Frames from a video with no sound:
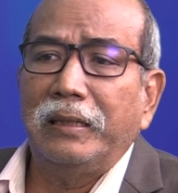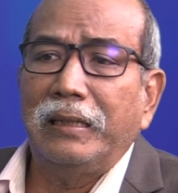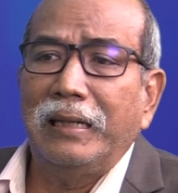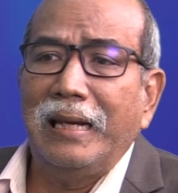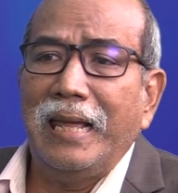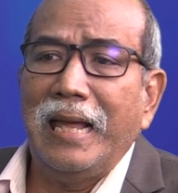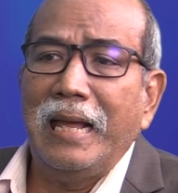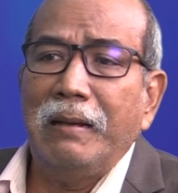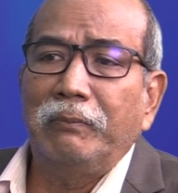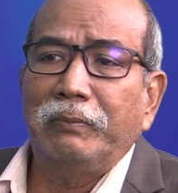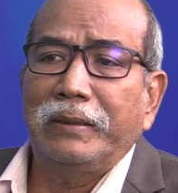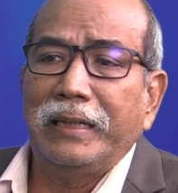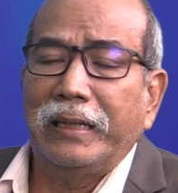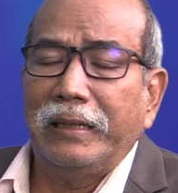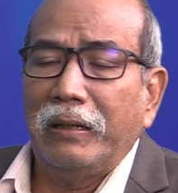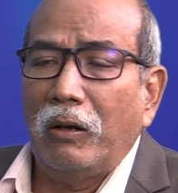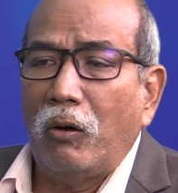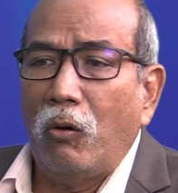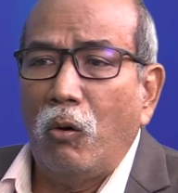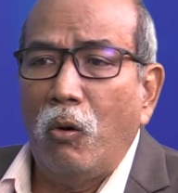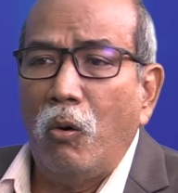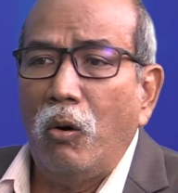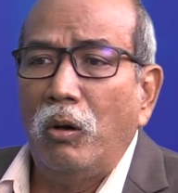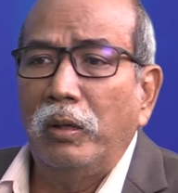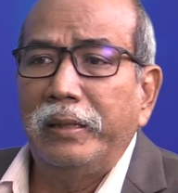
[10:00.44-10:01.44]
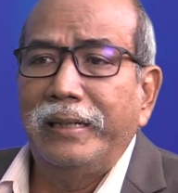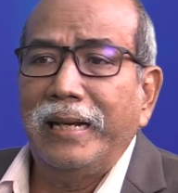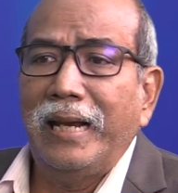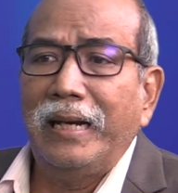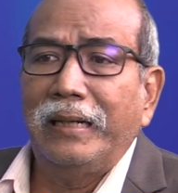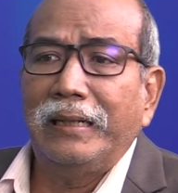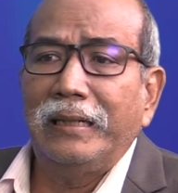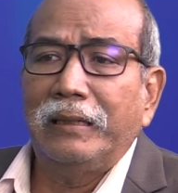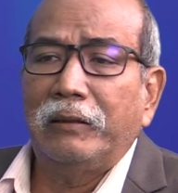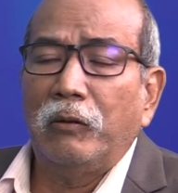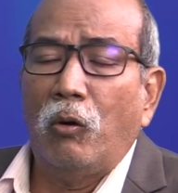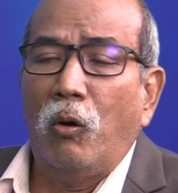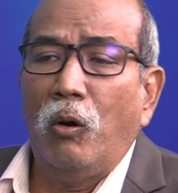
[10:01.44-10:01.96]
lamps and all that
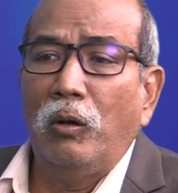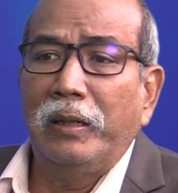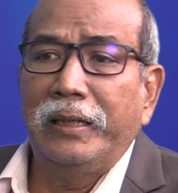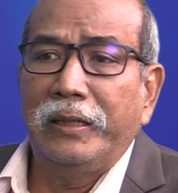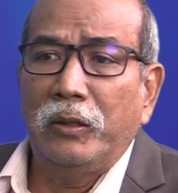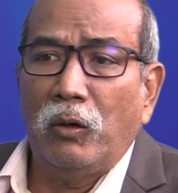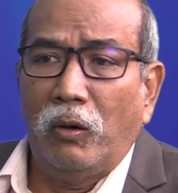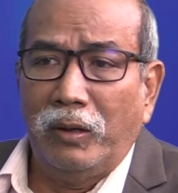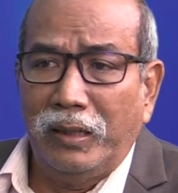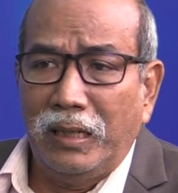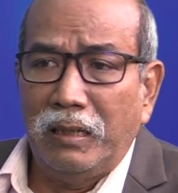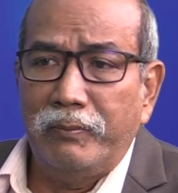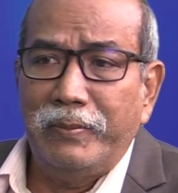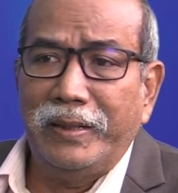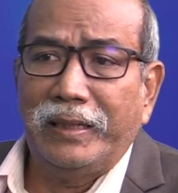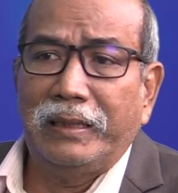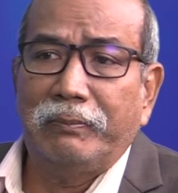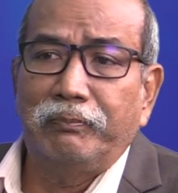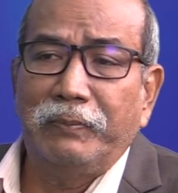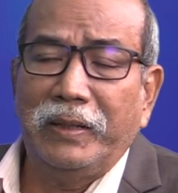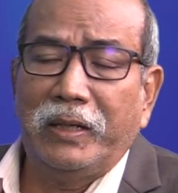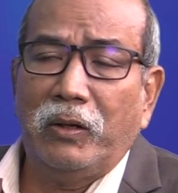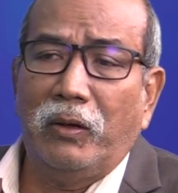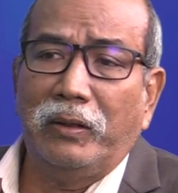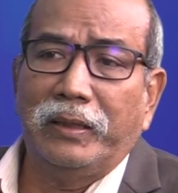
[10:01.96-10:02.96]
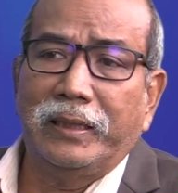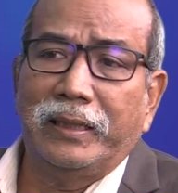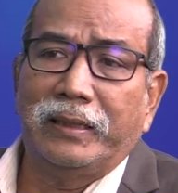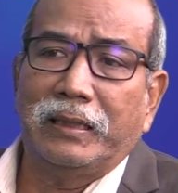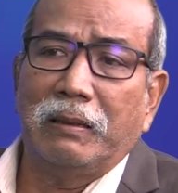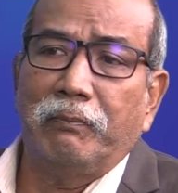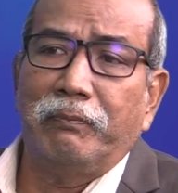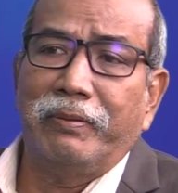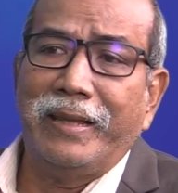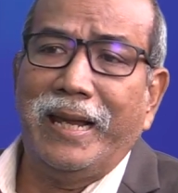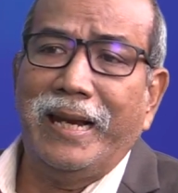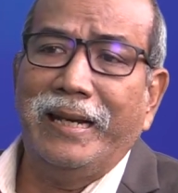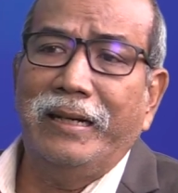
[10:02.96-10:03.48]
is all in order because it's a
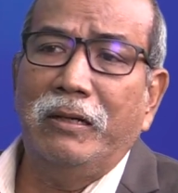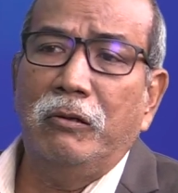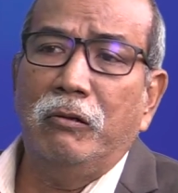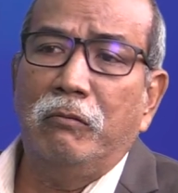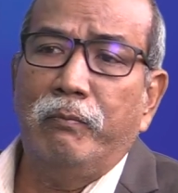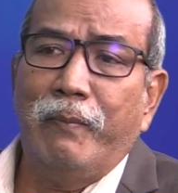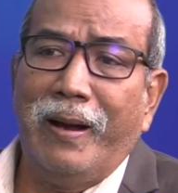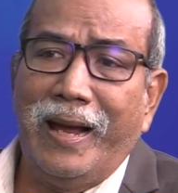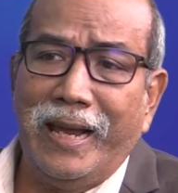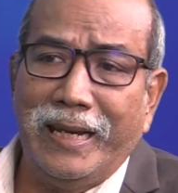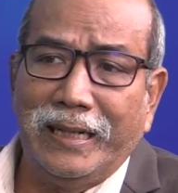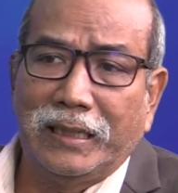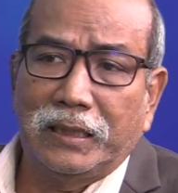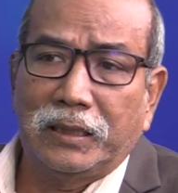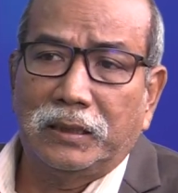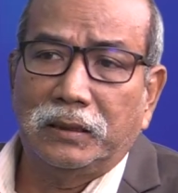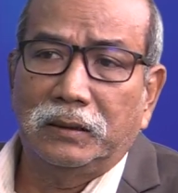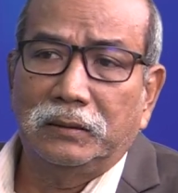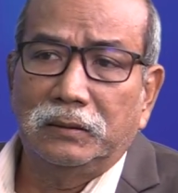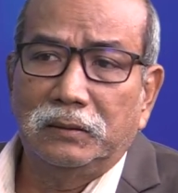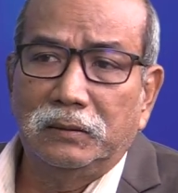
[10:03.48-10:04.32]
brand new bike.